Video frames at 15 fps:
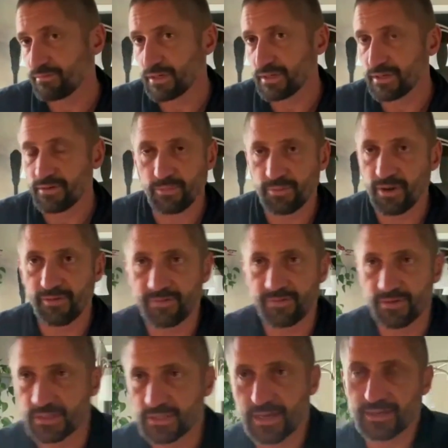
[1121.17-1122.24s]
Really your
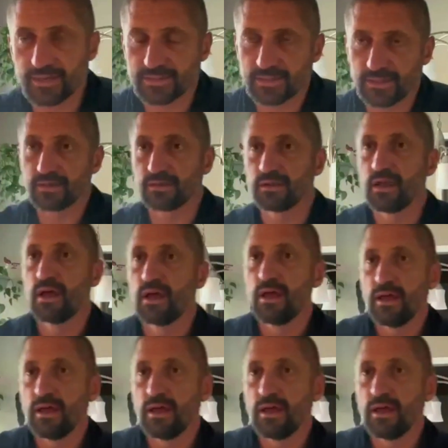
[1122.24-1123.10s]
preference. That adds a little